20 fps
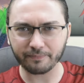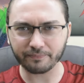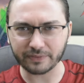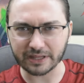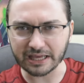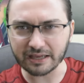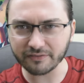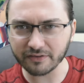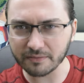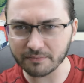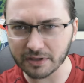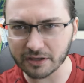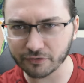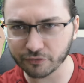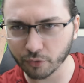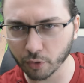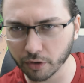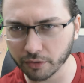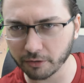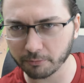Even
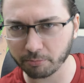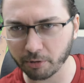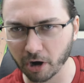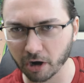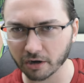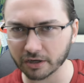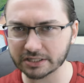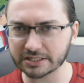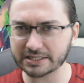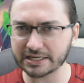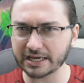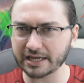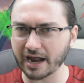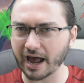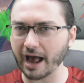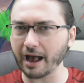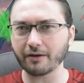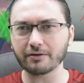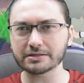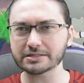before the park scene,
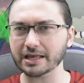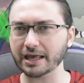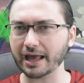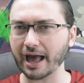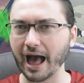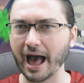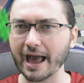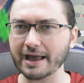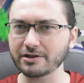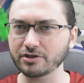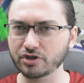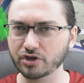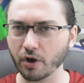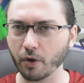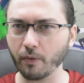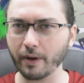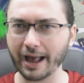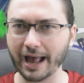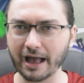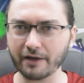I was like, I
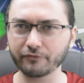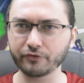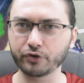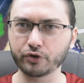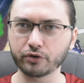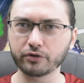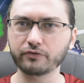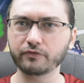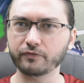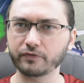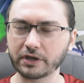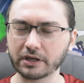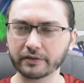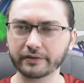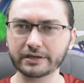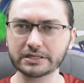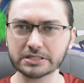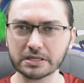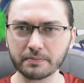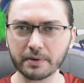don't have good
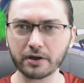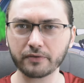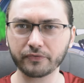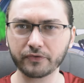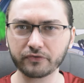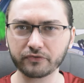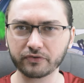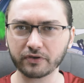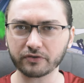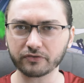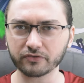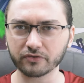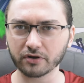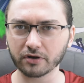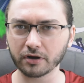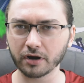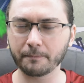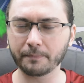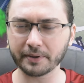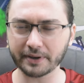feelings about the
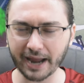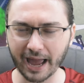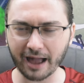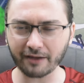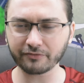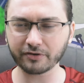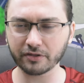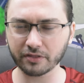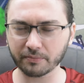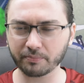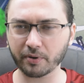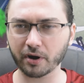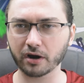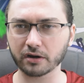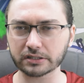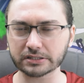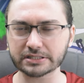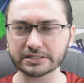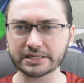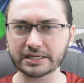sister, but after the
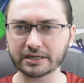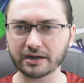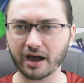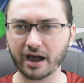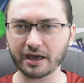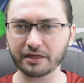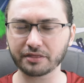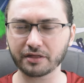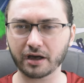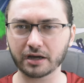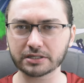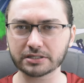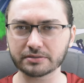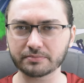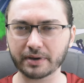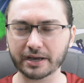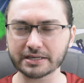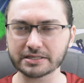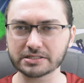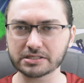park scene, I thought to
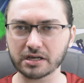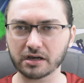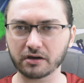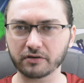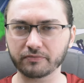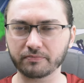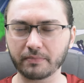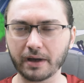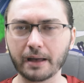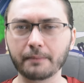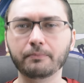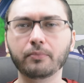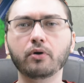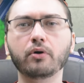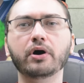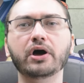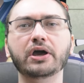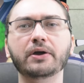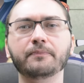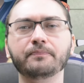myself, my
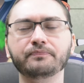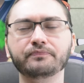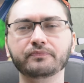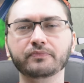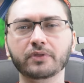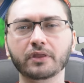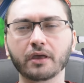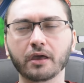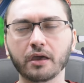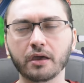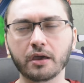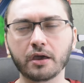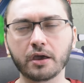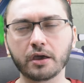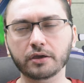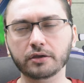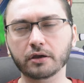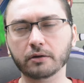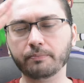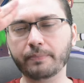boy,
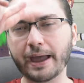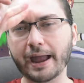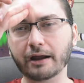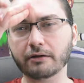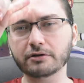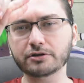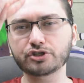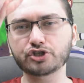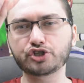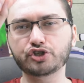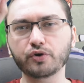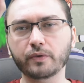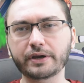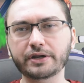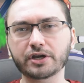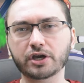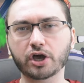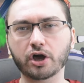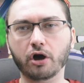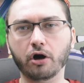your parents
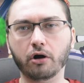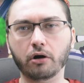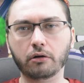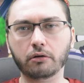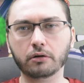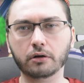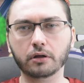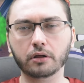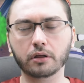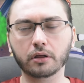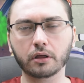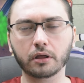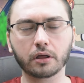joined a cult,